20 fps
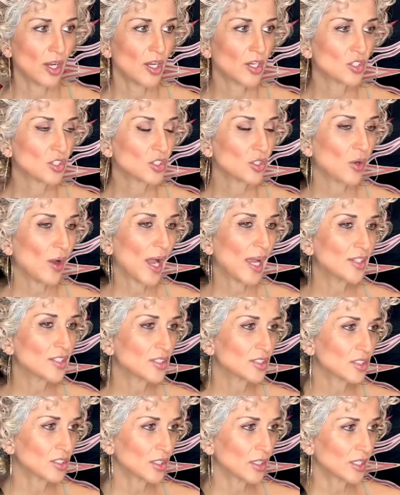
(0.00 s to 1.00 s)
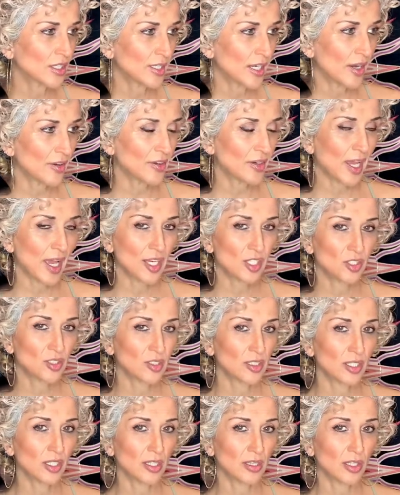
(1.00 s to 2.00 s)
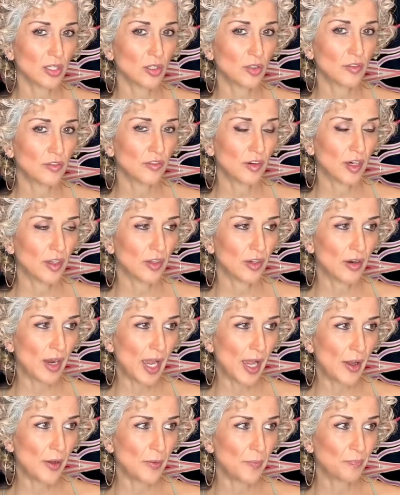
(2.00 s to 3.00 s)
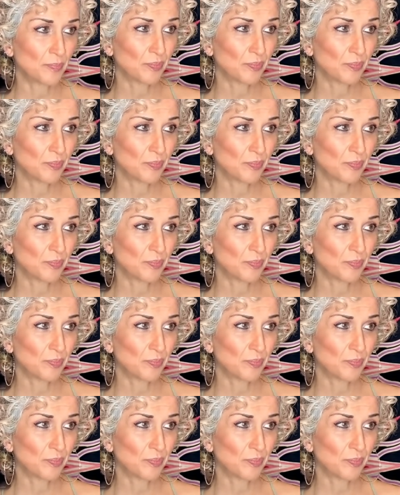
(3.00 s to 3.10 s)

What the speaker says: So I just started out naturally a little farther out.